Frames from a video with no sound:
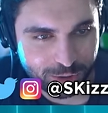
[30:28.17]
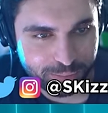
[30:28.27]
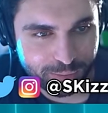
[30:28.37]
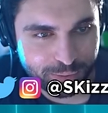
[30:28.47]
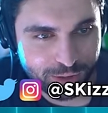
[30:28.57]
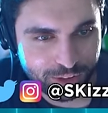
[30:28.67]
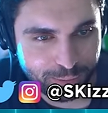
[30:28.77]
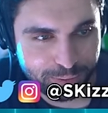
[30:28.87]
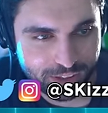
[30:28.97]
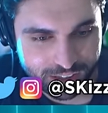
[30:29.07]
You're probably
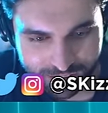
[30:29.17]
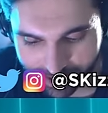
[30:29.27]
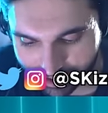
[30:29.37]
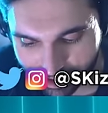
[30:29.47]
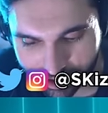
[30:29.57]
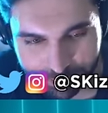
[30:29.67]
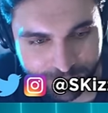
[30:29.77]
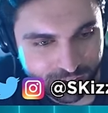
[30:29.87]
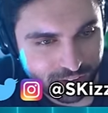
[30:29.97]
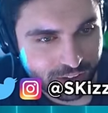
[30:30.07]
gonna play as a
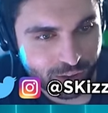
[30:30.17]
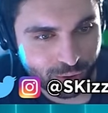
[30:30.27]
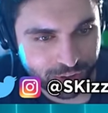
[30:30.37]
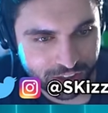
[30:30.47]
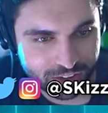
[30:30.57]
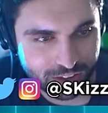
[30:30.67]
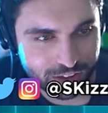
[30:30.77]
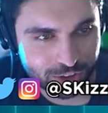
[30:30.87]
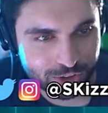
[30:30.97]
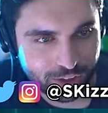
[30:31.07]
cop, or either you're